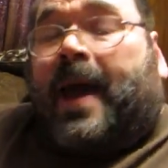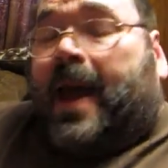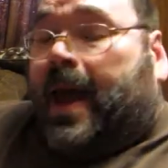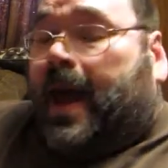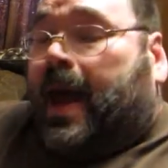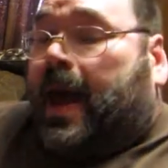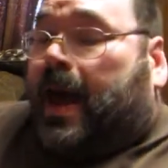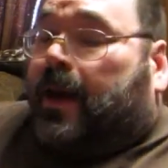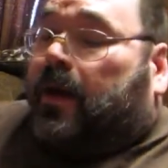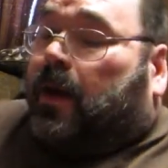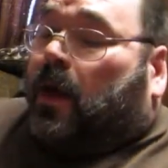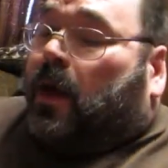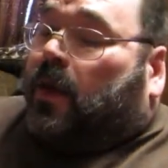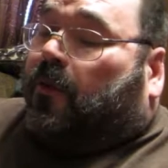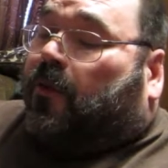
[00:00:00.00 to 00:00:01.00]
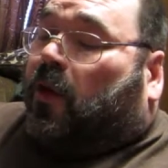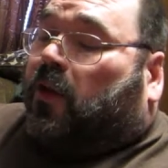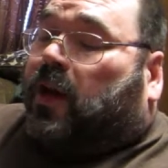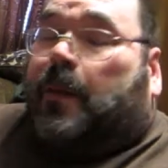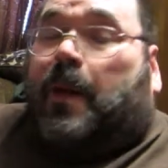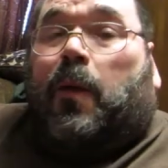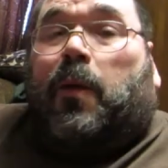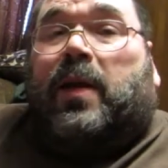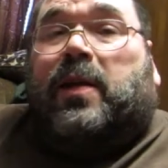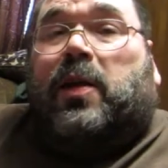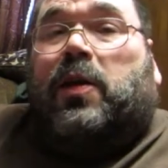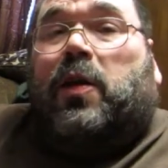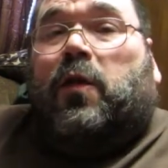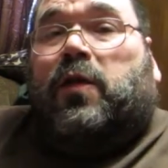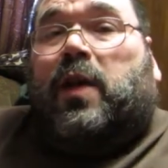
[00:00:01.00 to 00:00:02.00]
And the first time I went to
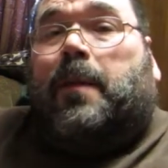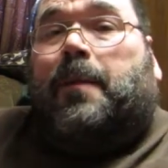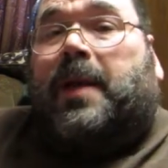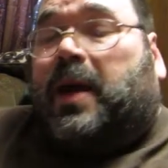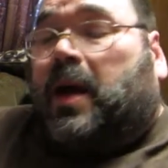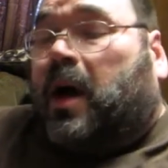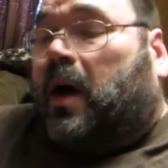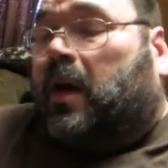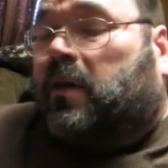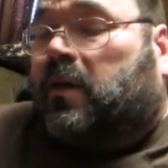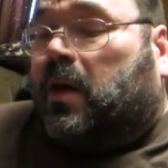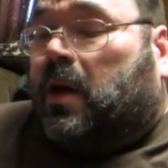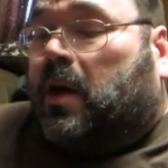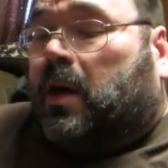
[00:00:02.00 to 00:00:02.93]
use it, because